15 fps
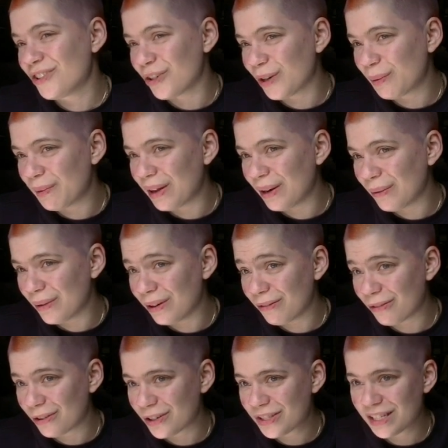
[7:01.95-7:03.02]
sure about it when it
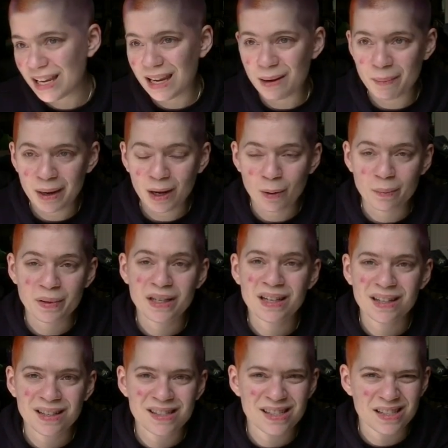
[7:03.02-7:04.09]
first came out
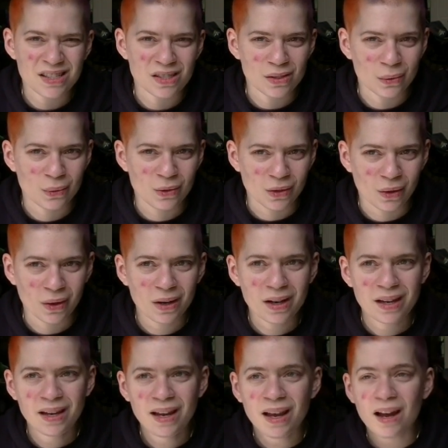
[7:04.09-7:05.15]
because it's so dark.
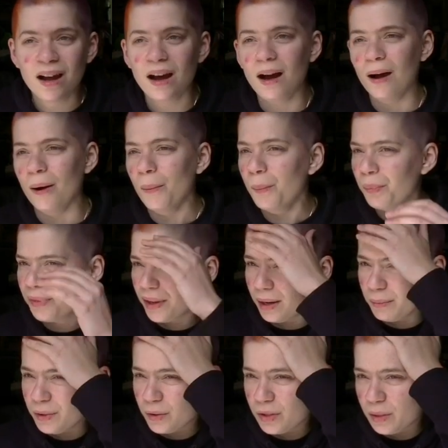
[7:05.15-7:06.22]
Um,
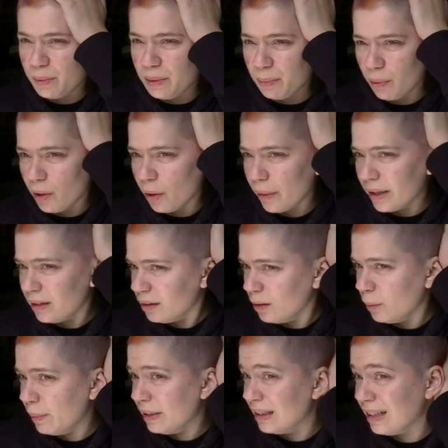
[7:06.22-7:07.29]
I'm used to people going a
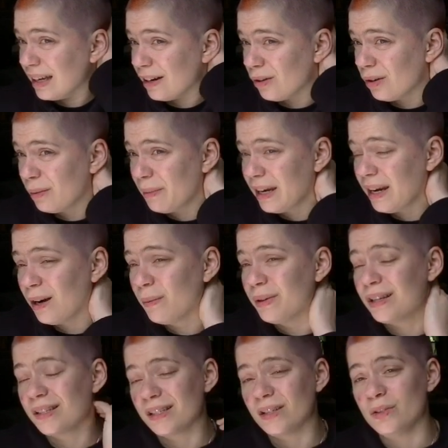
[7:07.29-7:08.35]
little bit lighter on my hair
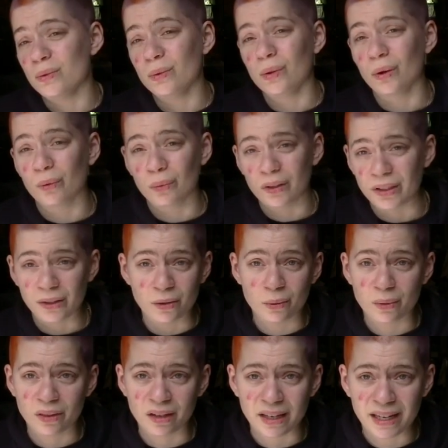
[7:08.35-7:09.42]
because I do look really good
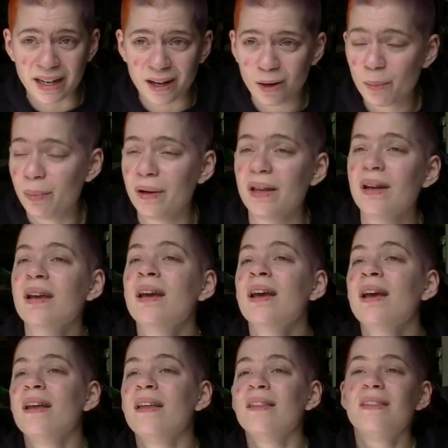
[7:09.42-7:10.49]
with light hair, but
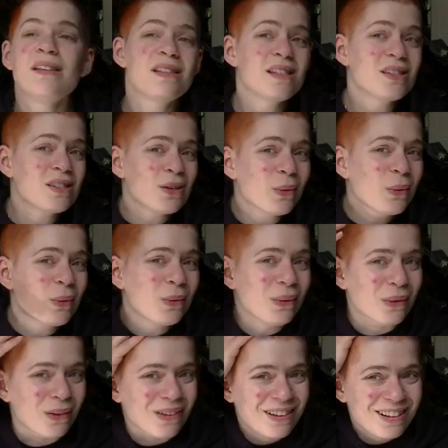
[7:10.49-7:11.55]
this is so
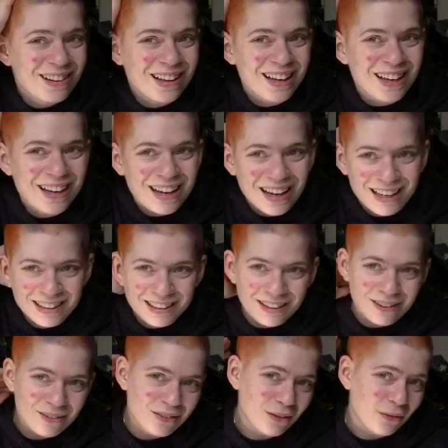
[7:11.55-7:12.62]
cool. Like, I
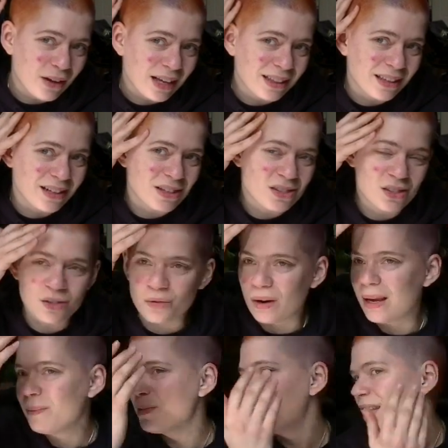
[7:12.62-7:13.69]
love the fact that it's
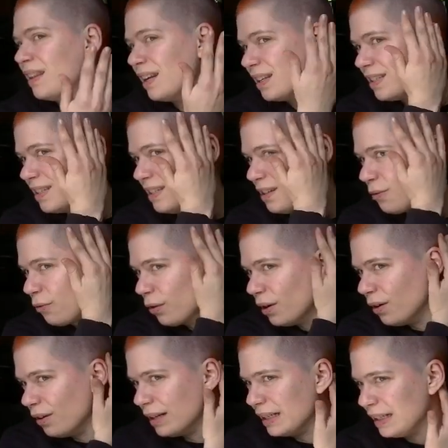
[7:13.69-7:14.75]
striped and that it's different
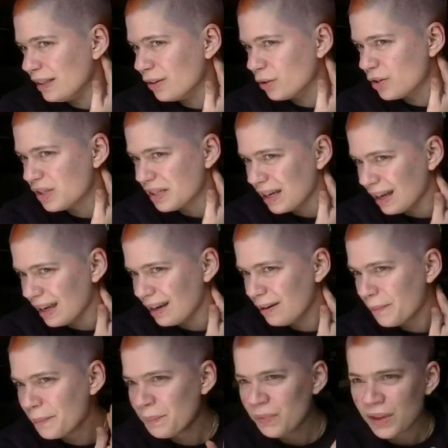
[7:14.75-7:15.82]
on either
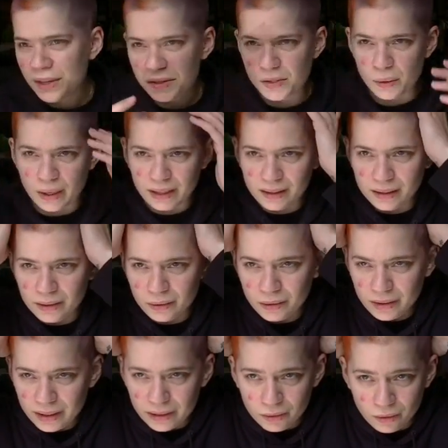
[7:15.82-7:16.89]
side. So I
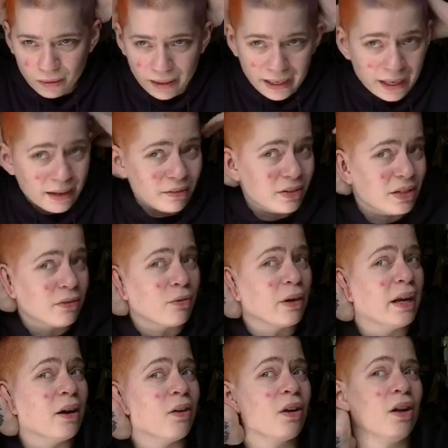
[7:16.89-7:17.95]
literally look like I have a
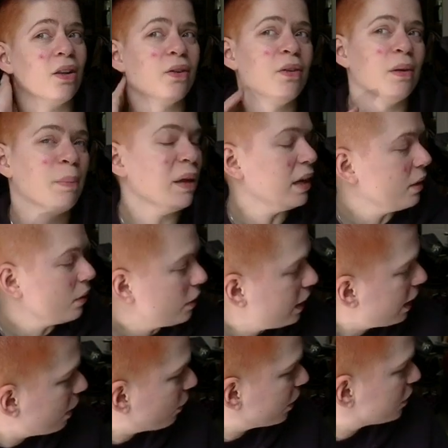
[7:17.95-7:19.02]
different hair color depending on
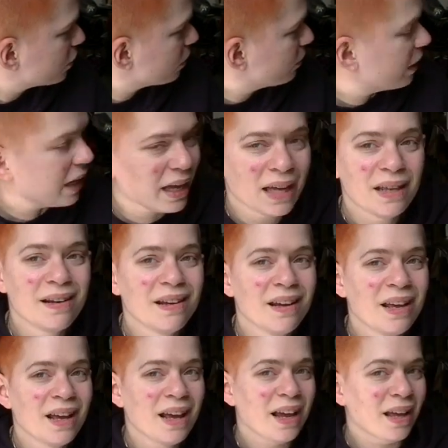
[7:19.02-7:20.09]
how I turn my head
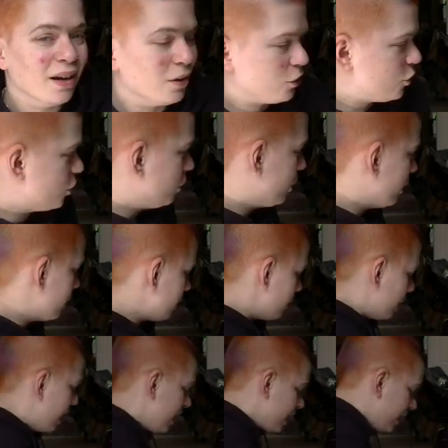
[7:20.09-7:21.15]
and I'll show you guys the
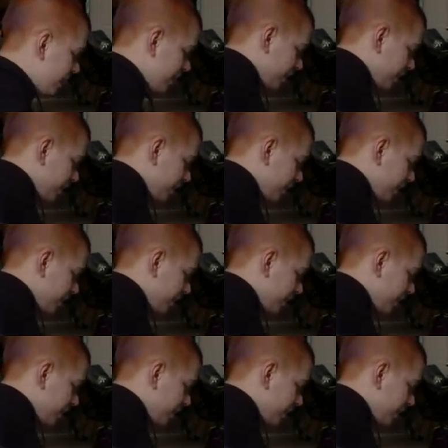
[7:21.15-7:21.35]
back.